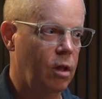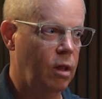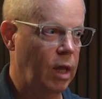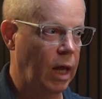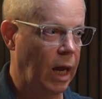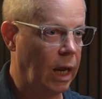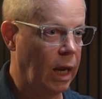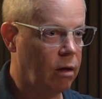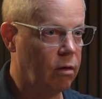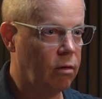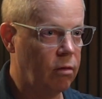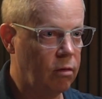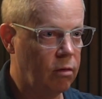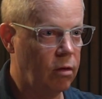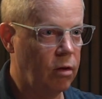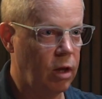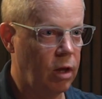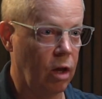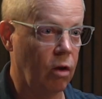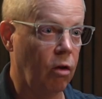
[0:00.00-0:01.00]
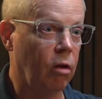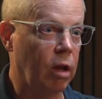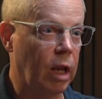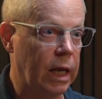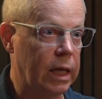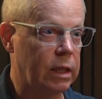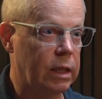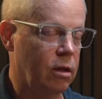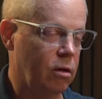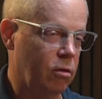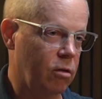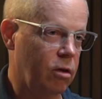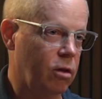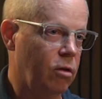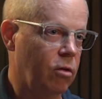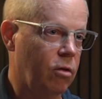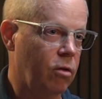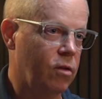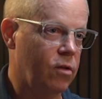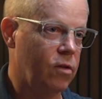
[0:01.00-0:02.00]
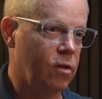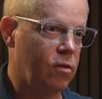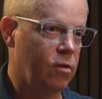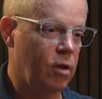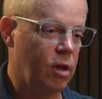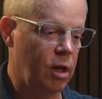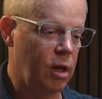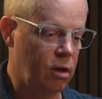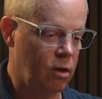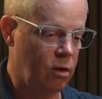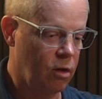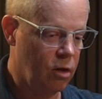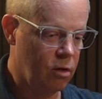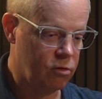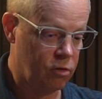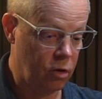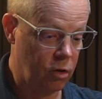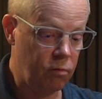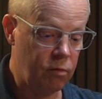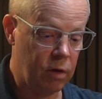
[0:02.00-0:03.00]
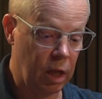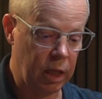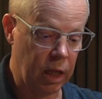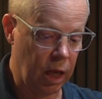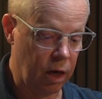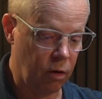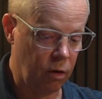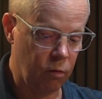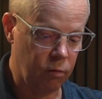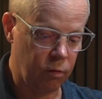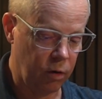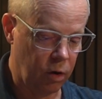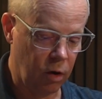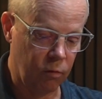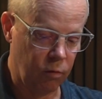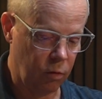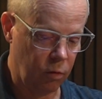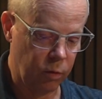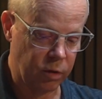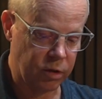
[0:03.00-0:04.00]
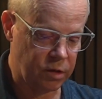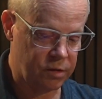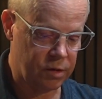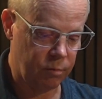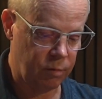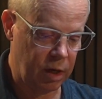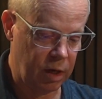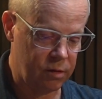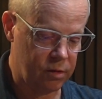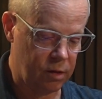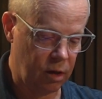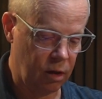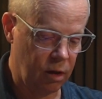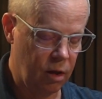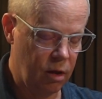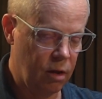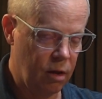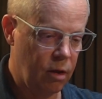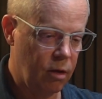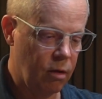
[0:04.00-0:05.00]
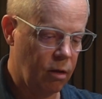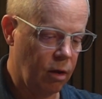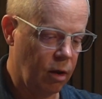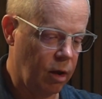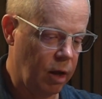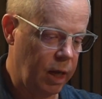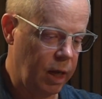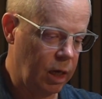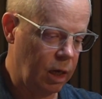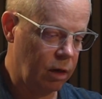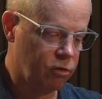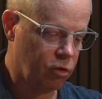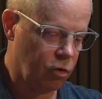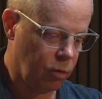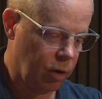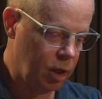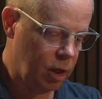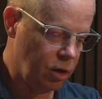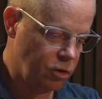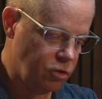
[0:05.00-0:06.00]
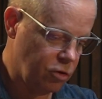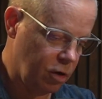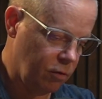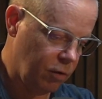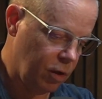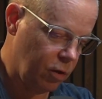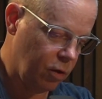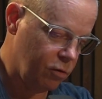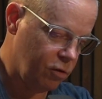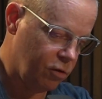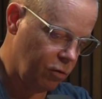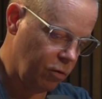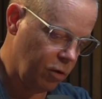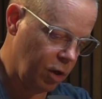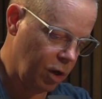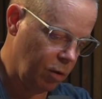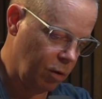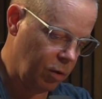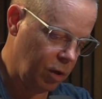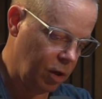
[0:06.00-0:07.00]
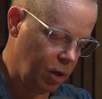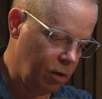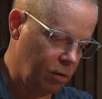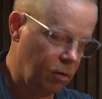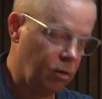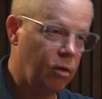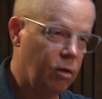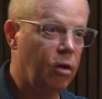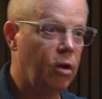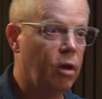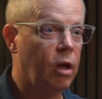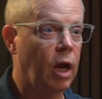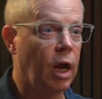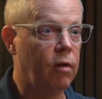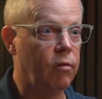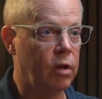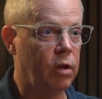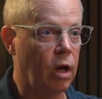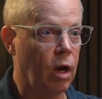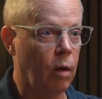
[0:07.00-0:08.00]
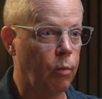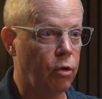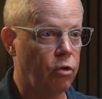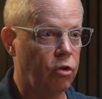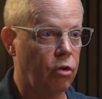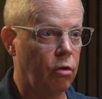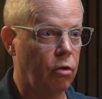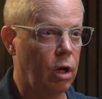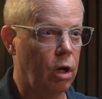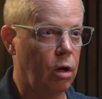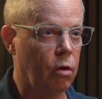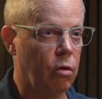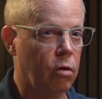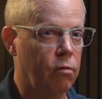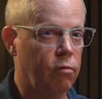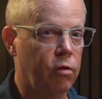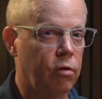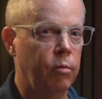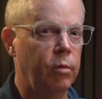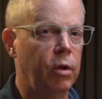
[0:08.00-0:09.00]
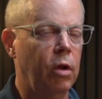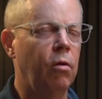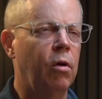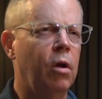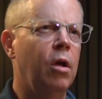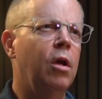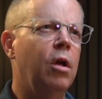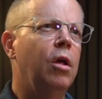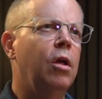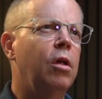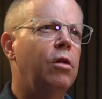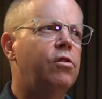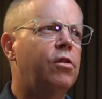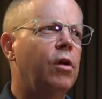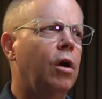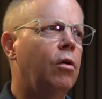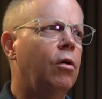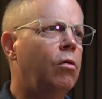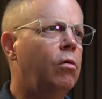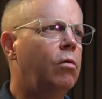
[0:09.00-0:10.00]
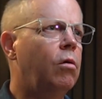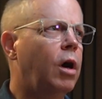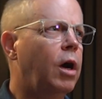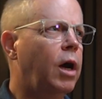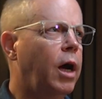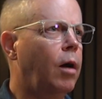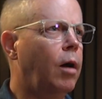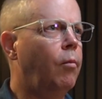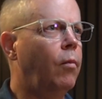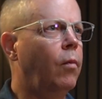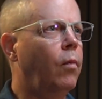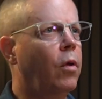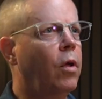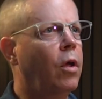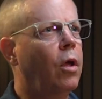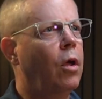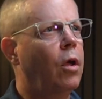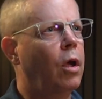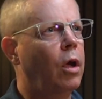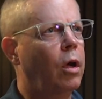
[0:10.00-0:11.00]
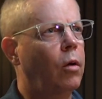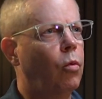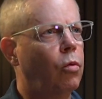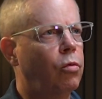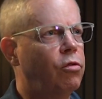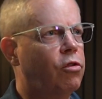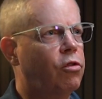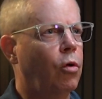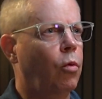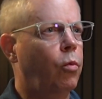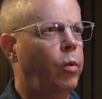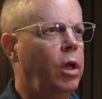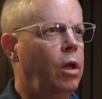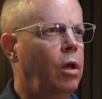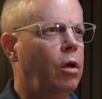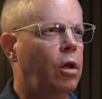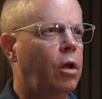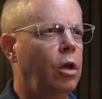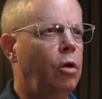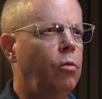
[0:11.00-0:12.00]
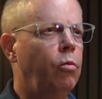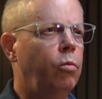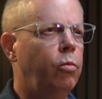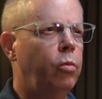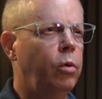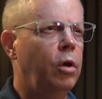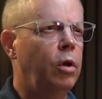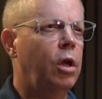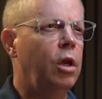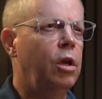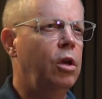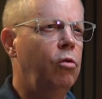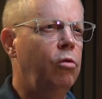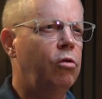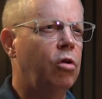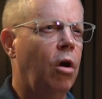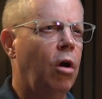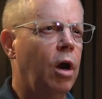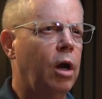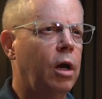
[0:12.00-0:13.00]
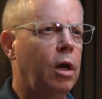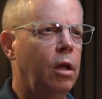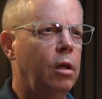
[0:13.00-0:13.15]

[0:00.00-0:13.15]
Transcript: that in all likelihood you can succeed. So you've done that over and over, which is amazing. And it's great that you have others who are going to be having the opportunity to learn from you. So can you talk